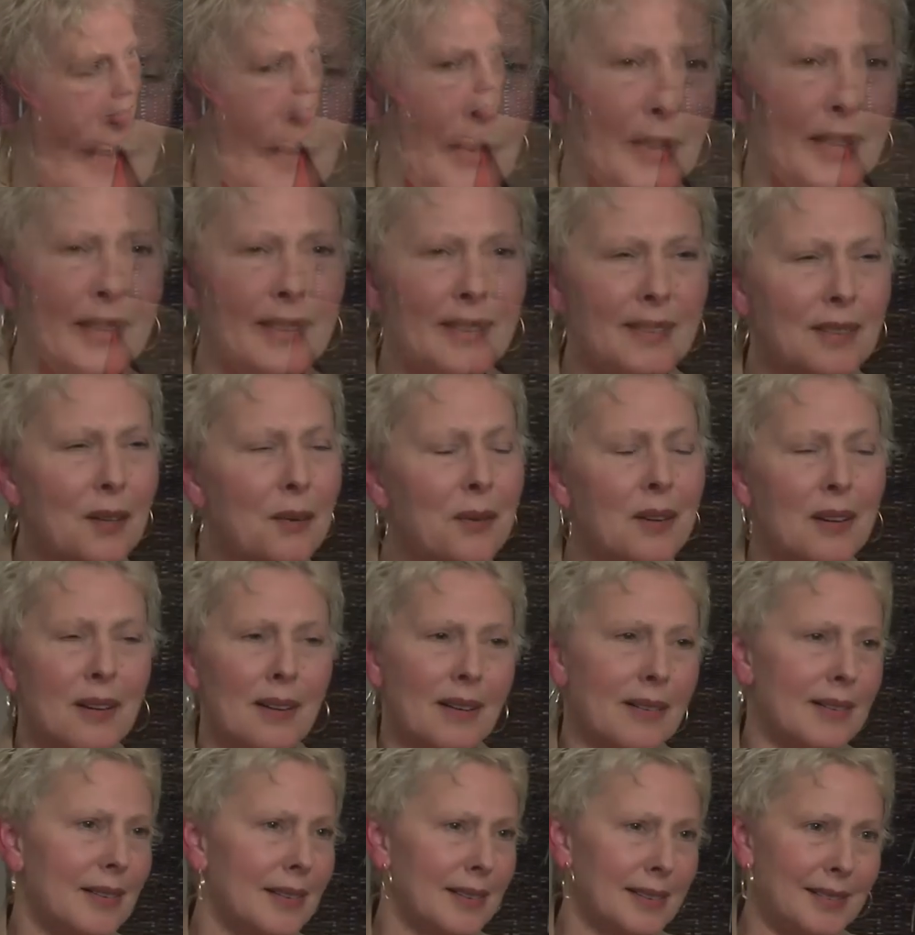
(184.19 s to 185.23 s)
Well, it's so
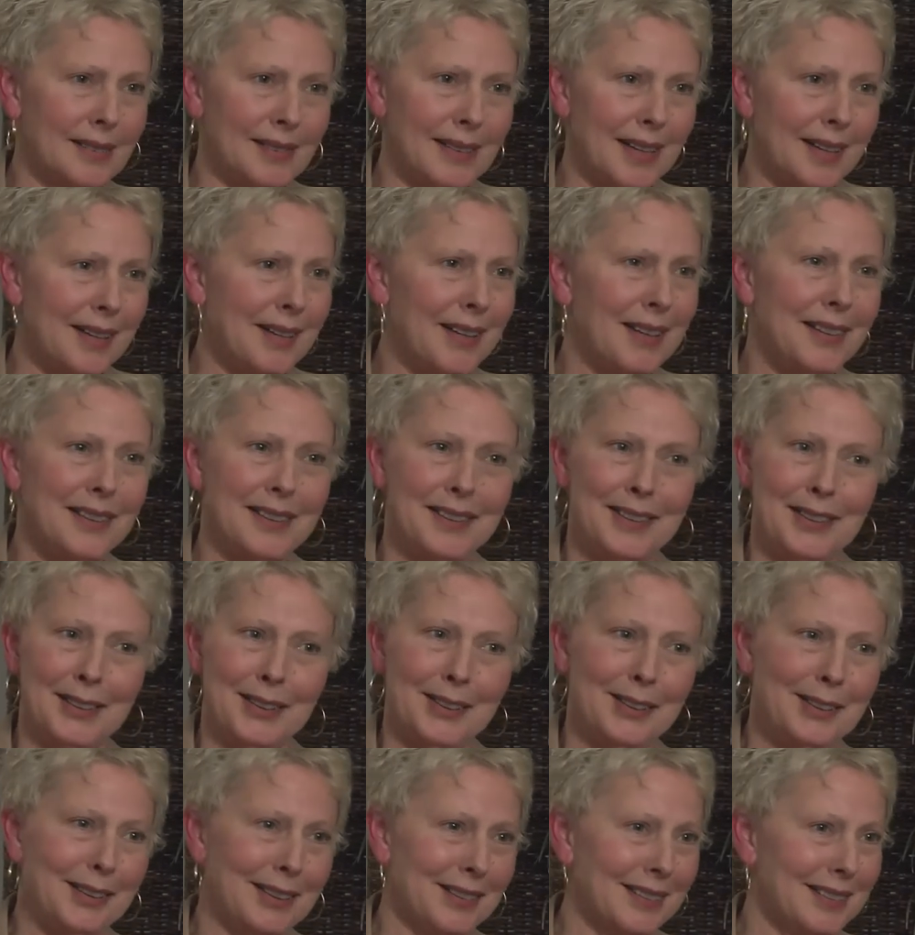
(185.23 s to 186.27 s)
honest. I got to
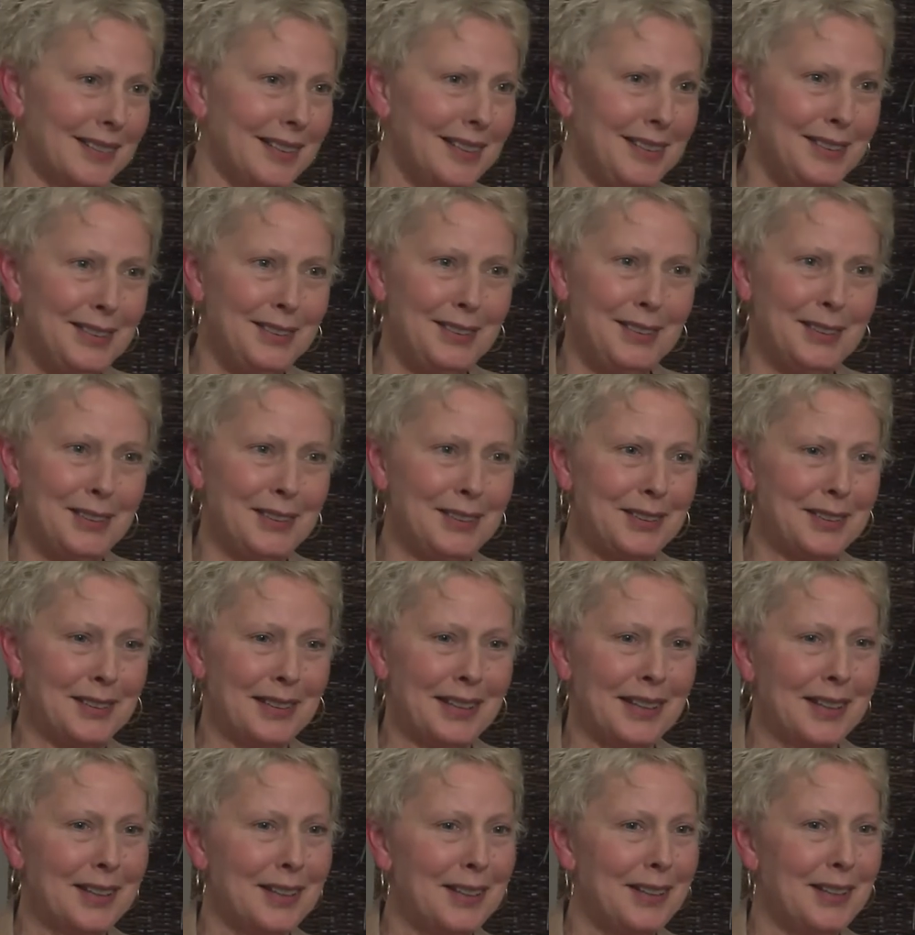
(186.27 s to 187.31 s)
tell you, it's just
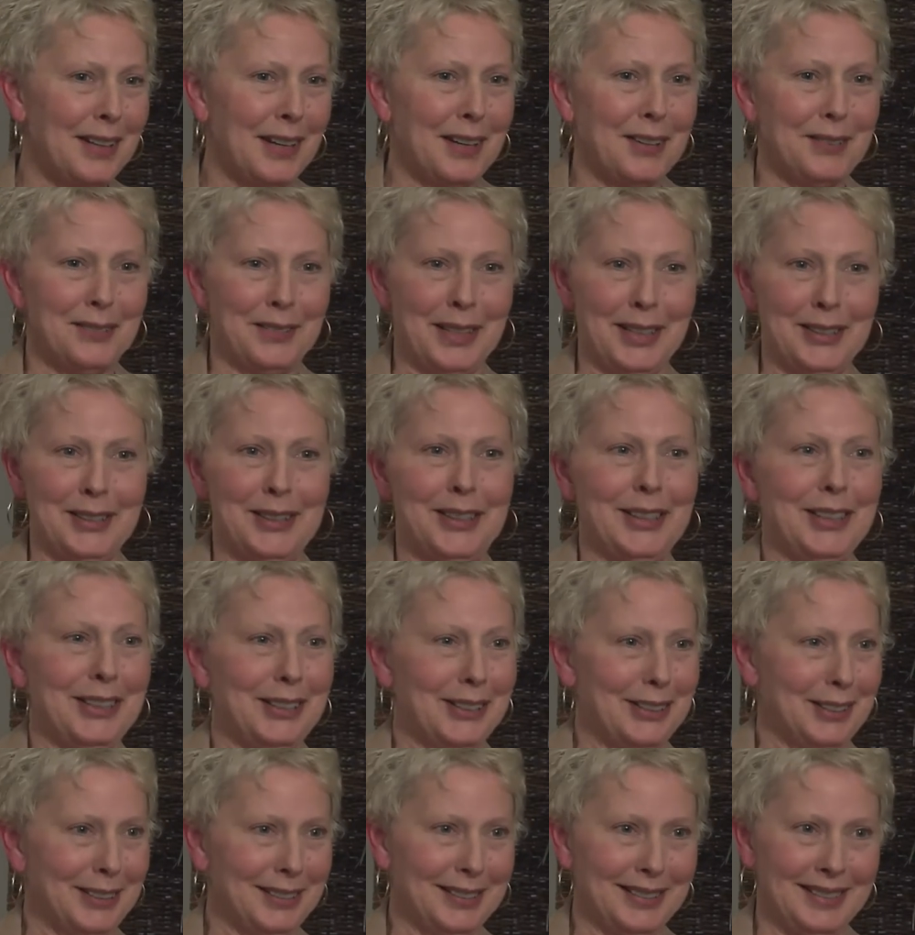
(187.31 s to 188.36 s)

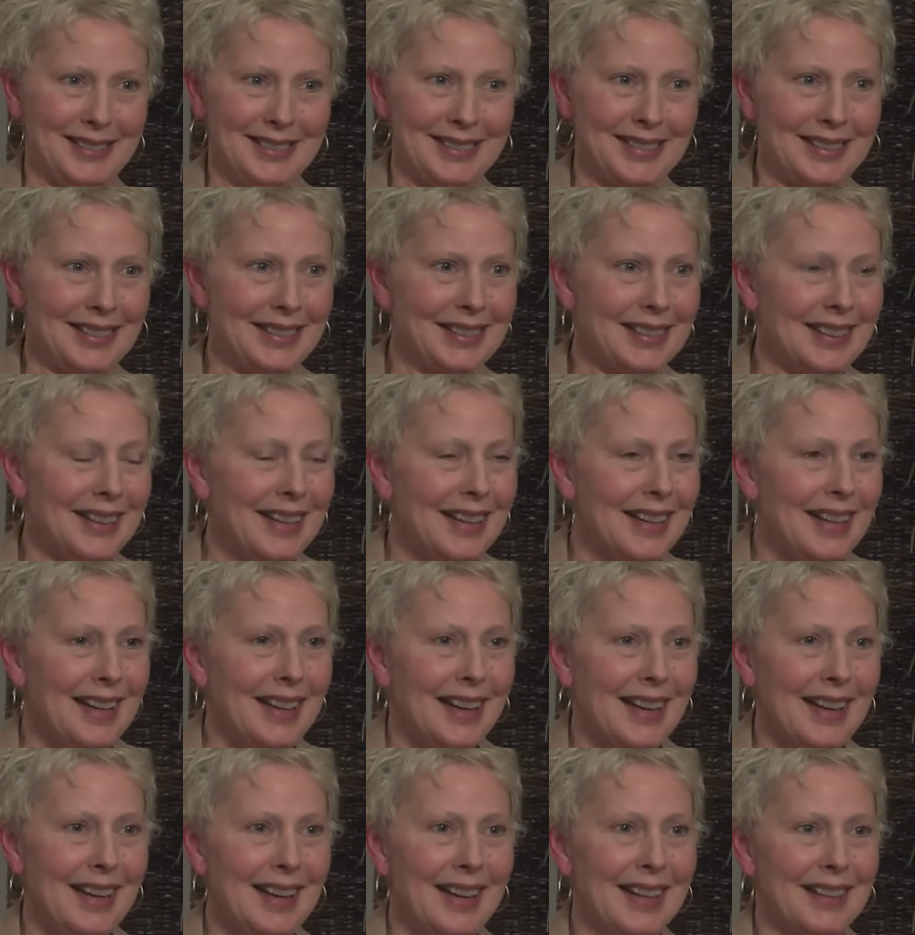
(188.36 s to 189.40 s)
gut-wrenching honesty.
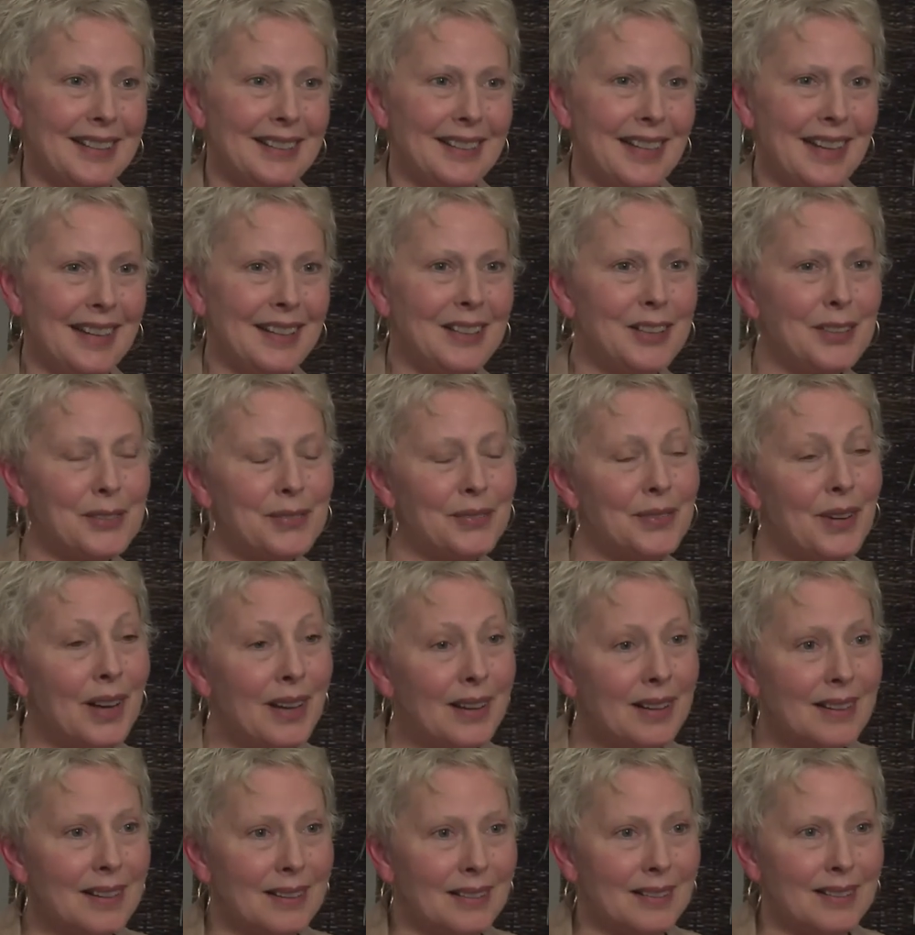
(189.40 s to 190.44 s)
And it's
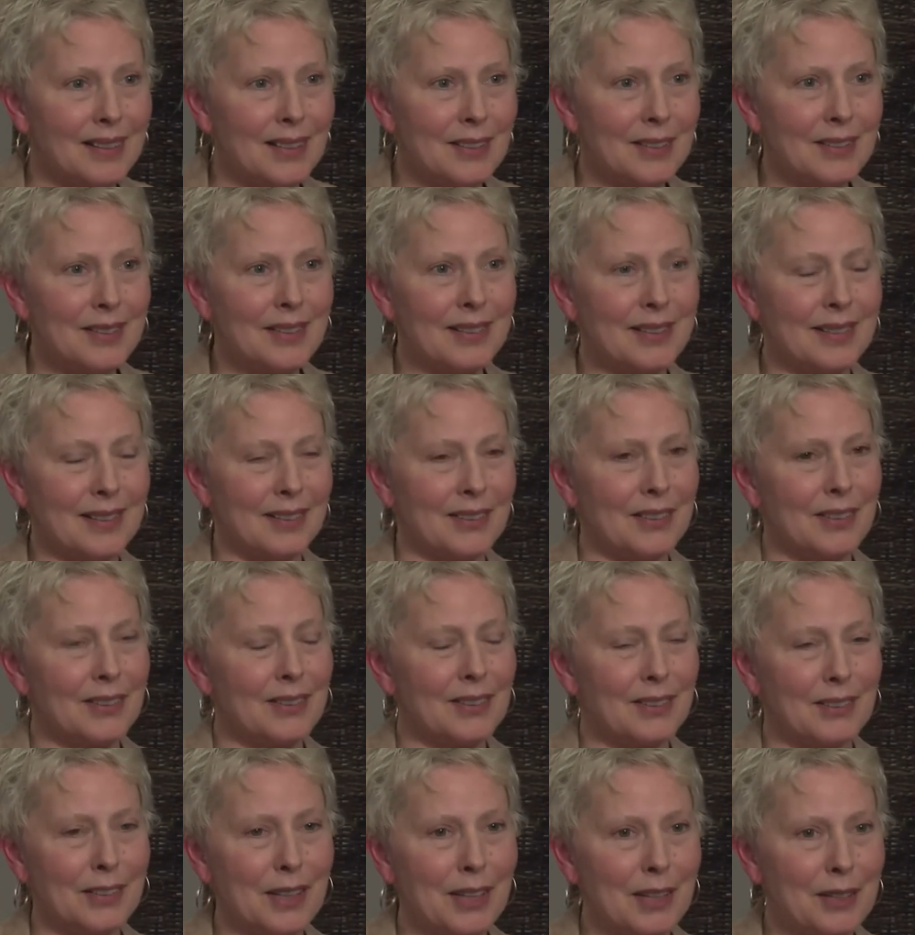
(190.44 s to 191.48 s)
fun. There's
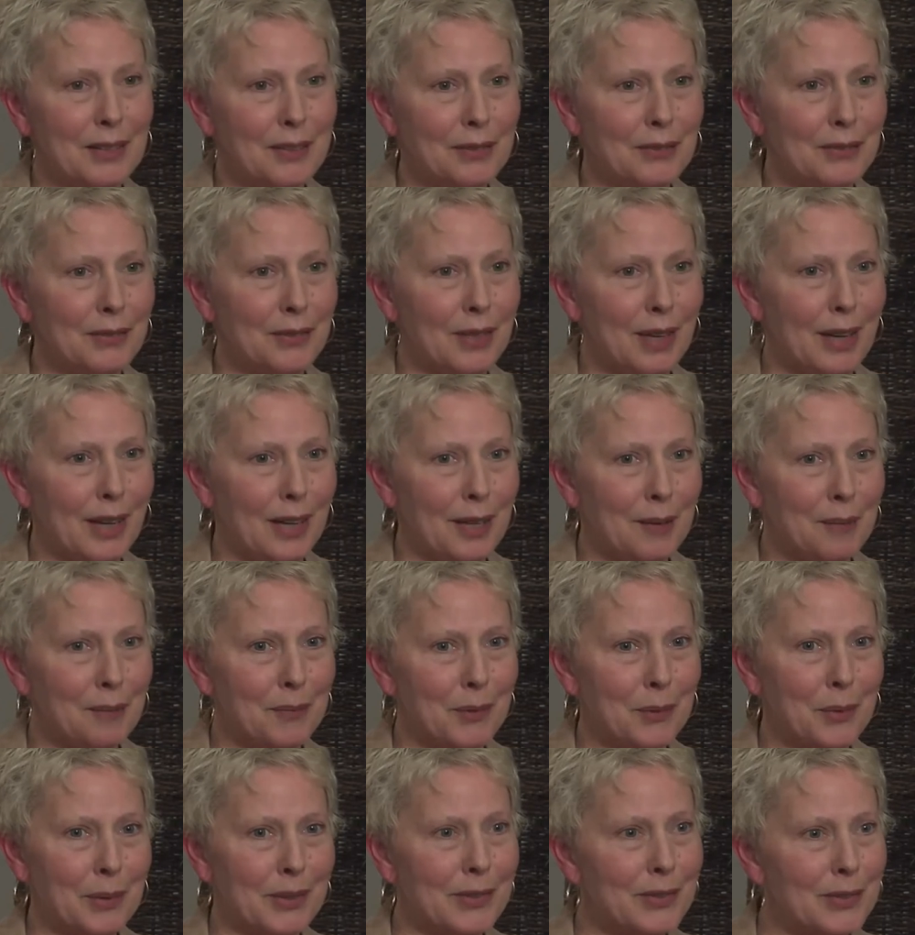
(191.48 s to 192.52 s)
a lot of
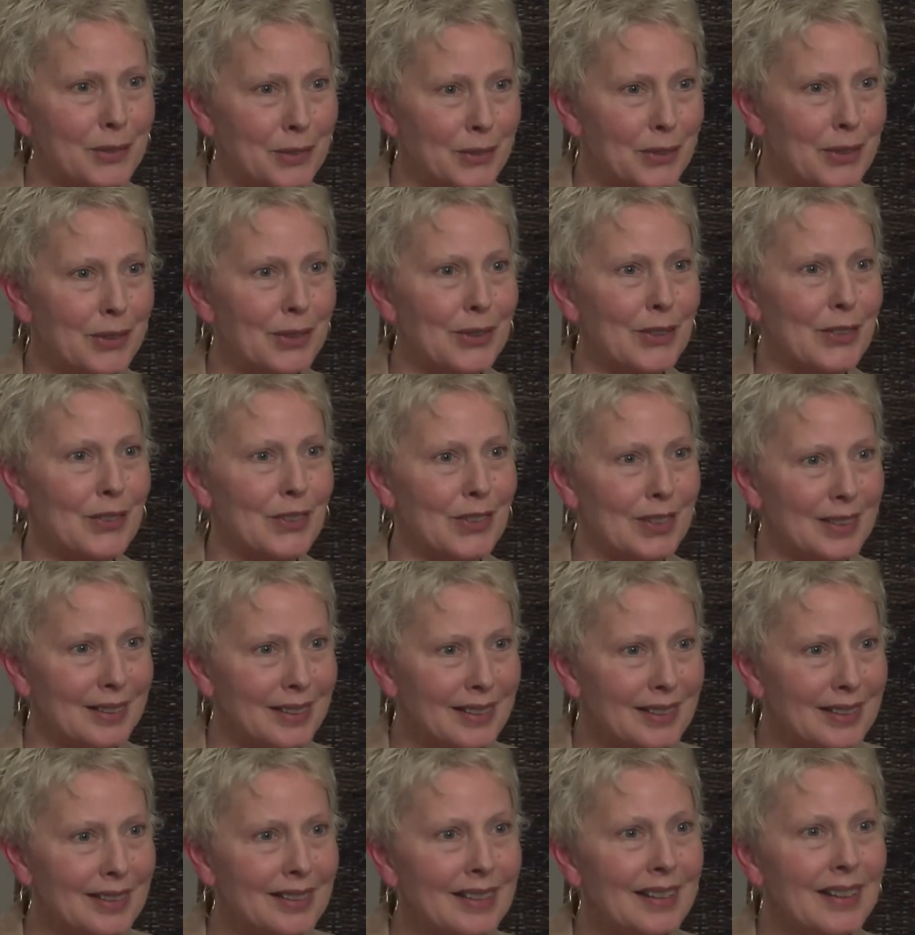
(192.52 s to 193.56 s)
twists and turns in
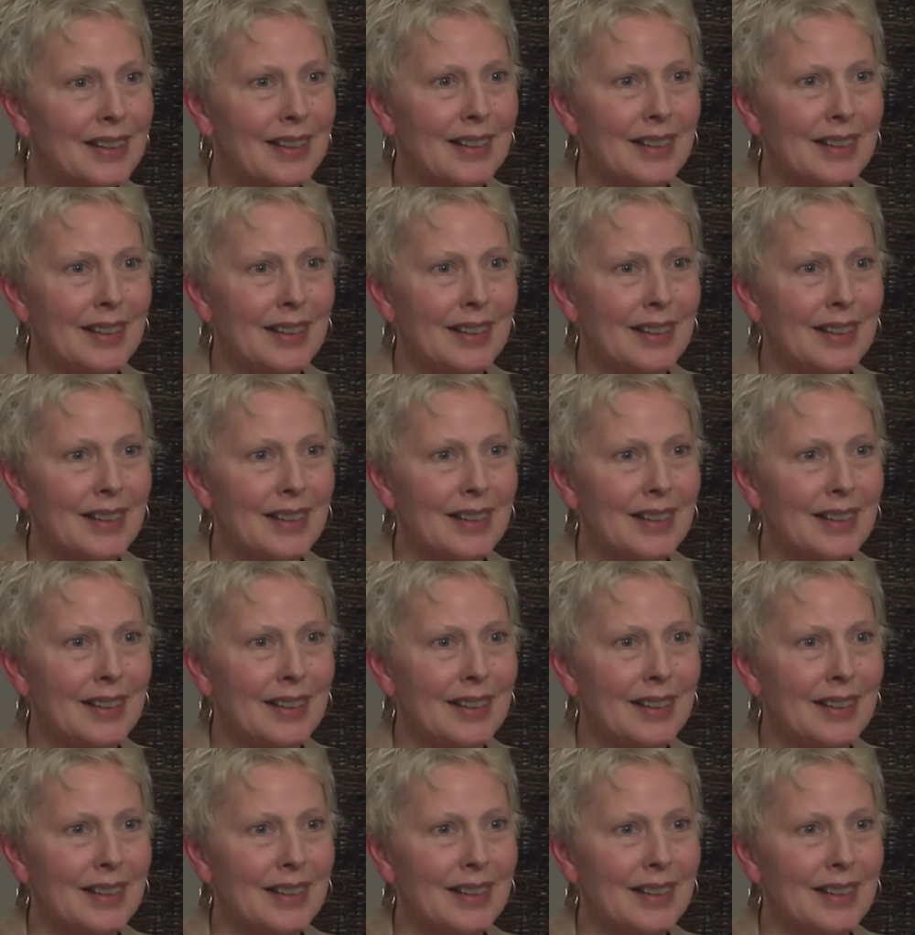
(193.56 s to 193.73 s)
it.